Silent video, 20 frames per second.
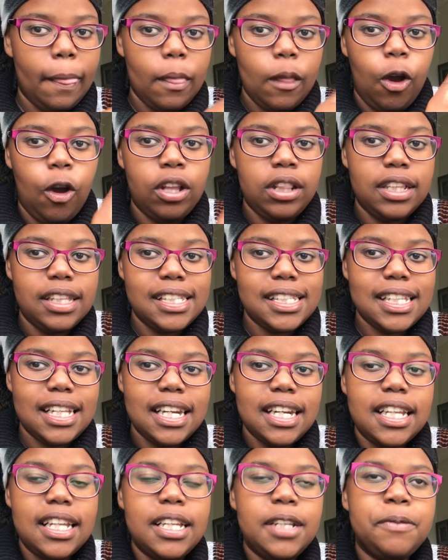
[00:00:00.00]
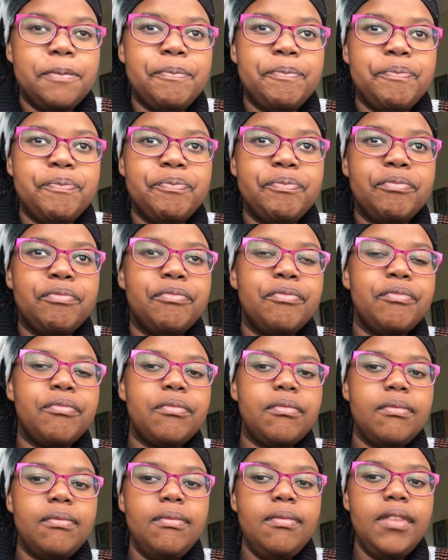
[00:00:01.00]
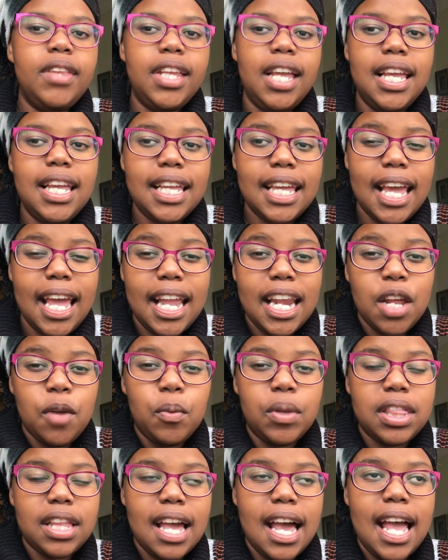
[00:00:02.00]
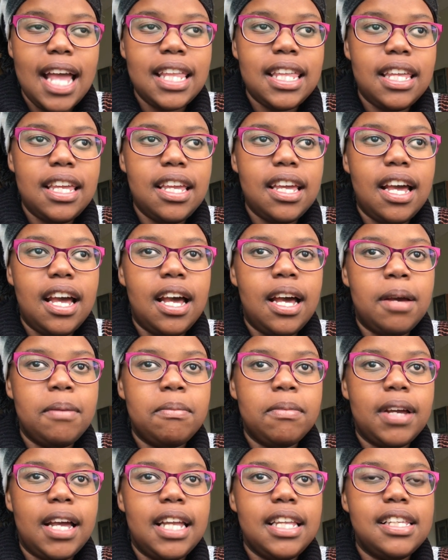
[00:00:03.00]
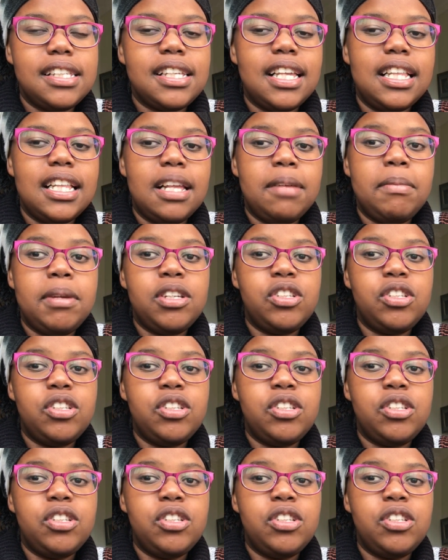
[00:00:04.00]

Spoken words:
on the screen. Caring with Khanya Dunjana.